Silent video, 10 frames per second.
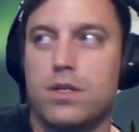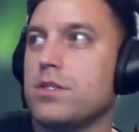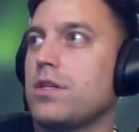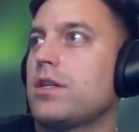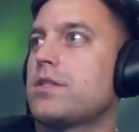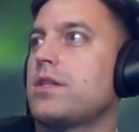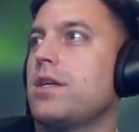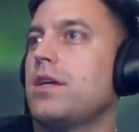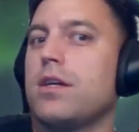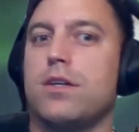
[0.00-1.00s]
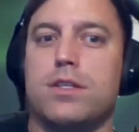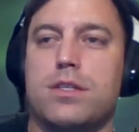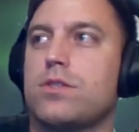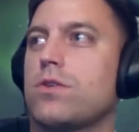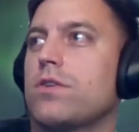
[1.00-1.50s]
So you can see here, this
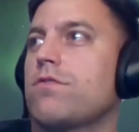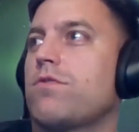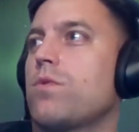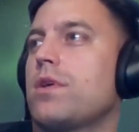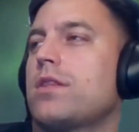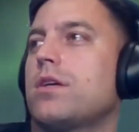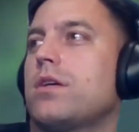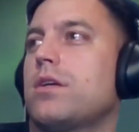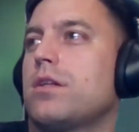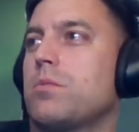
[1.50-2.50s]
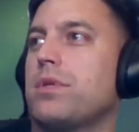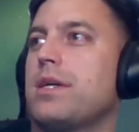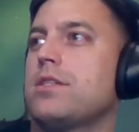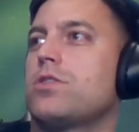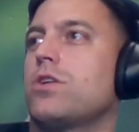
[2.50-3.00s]
is sort of what the
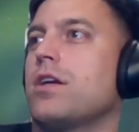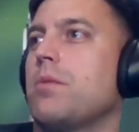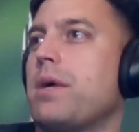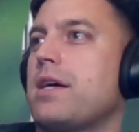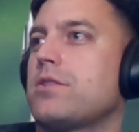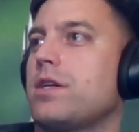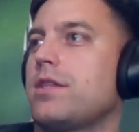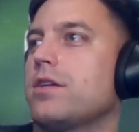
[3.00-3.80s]
play's drawn up as, right?